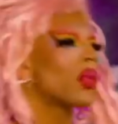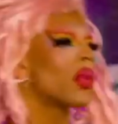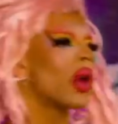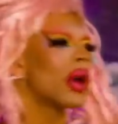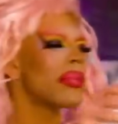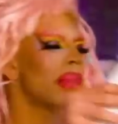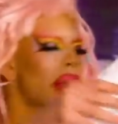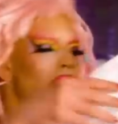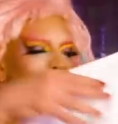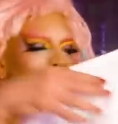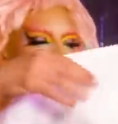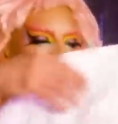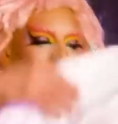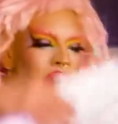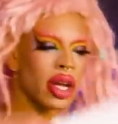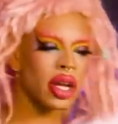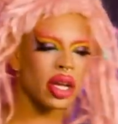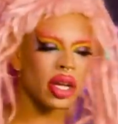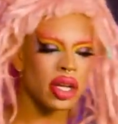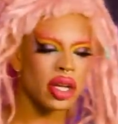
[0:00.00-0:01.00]
one
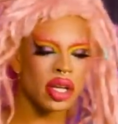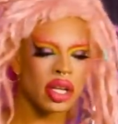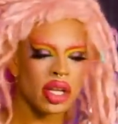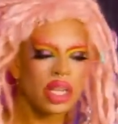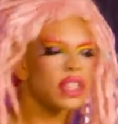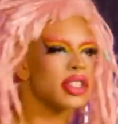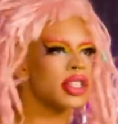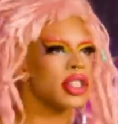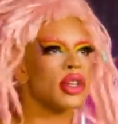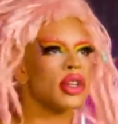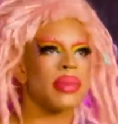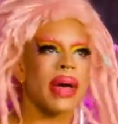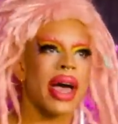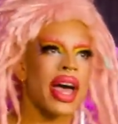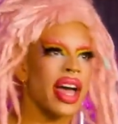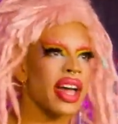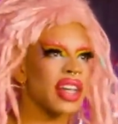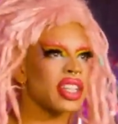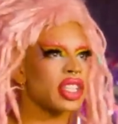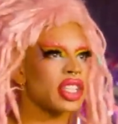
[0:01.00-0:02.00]
bag, two
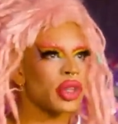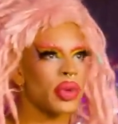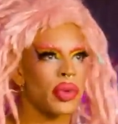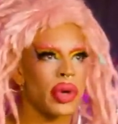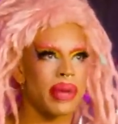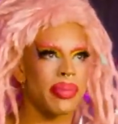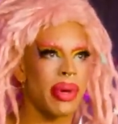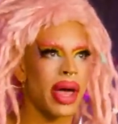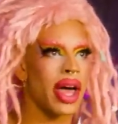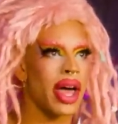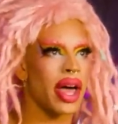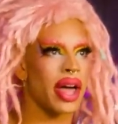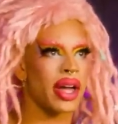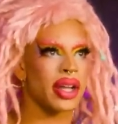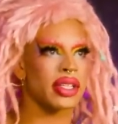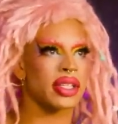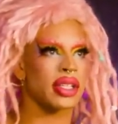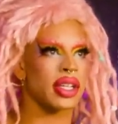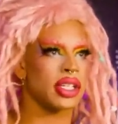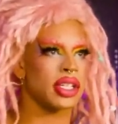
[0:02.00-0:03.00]
bags, three
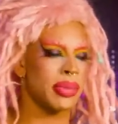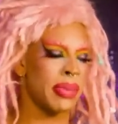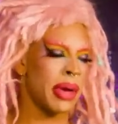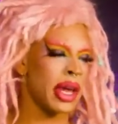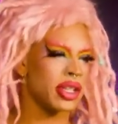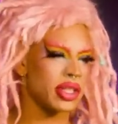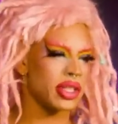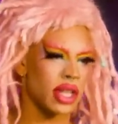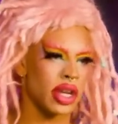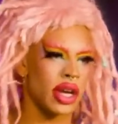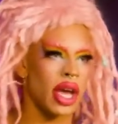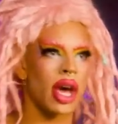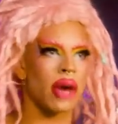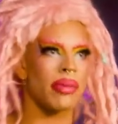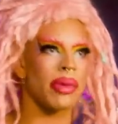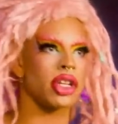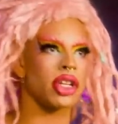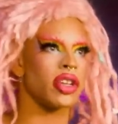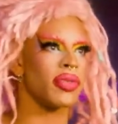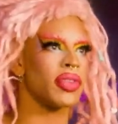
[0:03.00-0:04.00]
bags. It depends on how
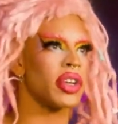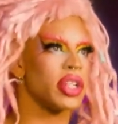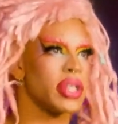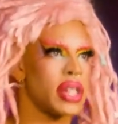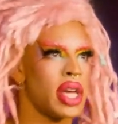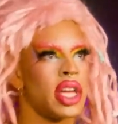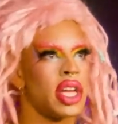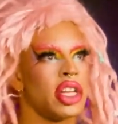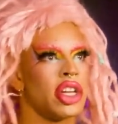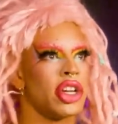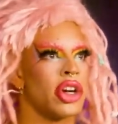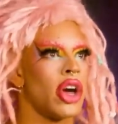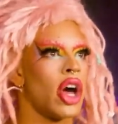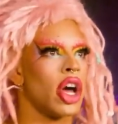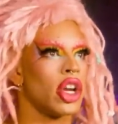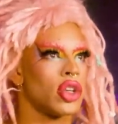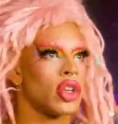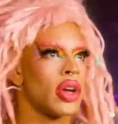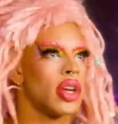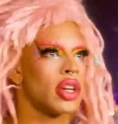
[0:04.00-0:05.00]
much of your taint you're
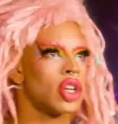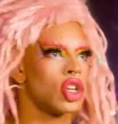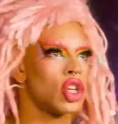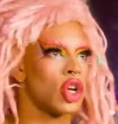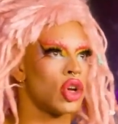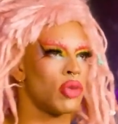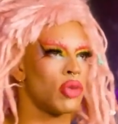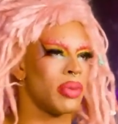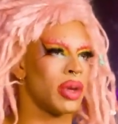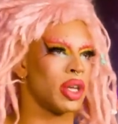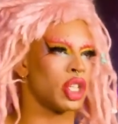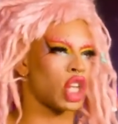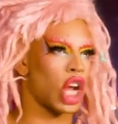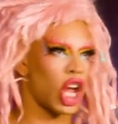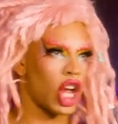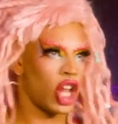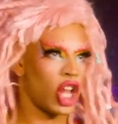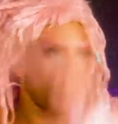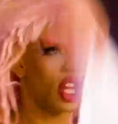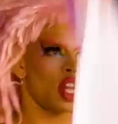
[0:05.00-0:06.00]
not trying to show to
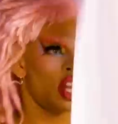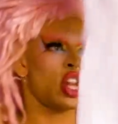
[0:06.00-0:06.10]
Michelle.